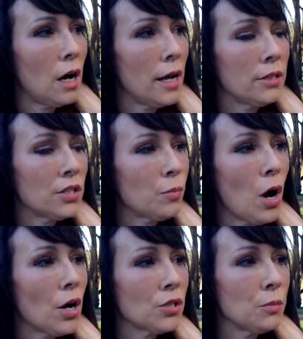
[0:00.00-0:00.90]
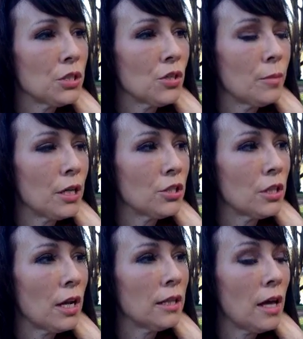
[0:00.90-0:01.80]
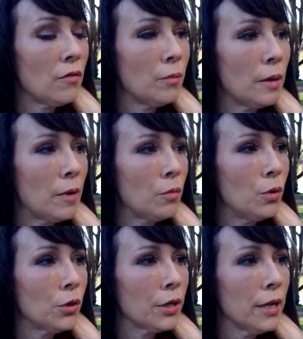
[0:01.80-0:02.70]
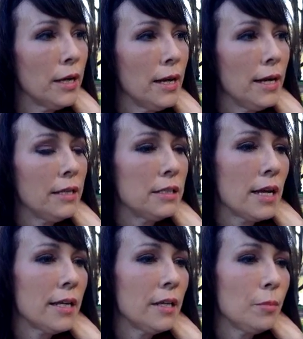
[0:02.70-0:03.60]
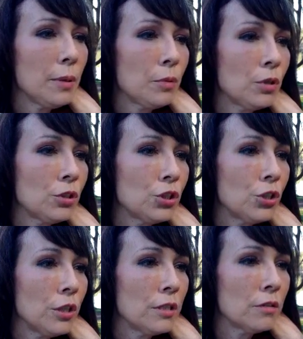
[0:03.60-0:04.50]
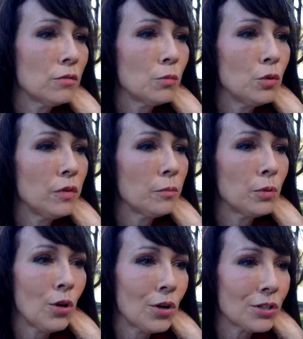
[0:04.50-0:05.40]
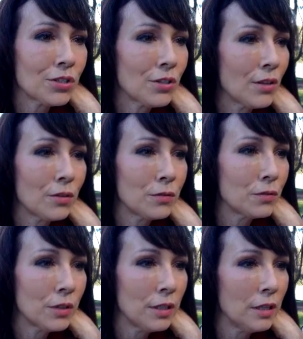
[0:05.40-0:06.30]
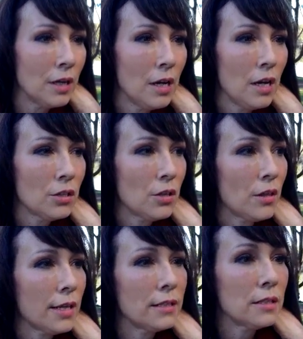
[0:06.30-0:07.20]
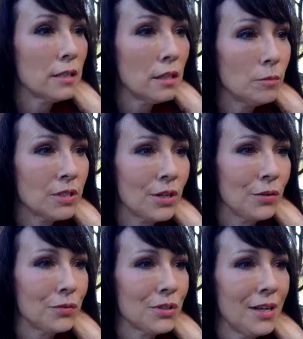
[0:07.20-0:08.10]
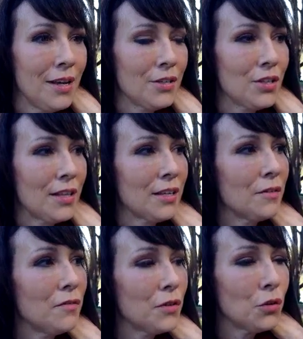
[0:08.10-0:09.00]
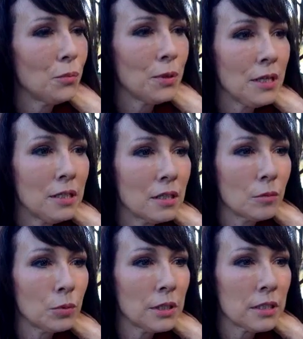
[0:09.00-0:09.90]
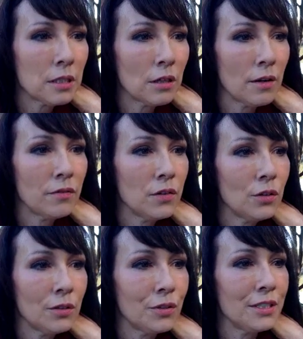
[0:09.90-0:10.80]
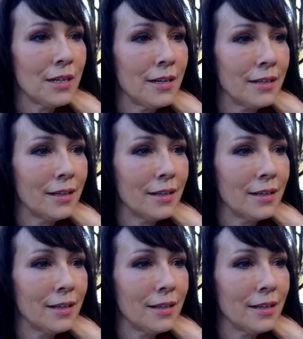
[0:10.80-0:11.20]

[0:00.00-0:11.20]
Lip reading: inspires me so much, that I love about my work, is taking people on journeys and removing blocks so that they're free, so that they can see themselves, so that they can feel the peace and the bliss that I feel every day.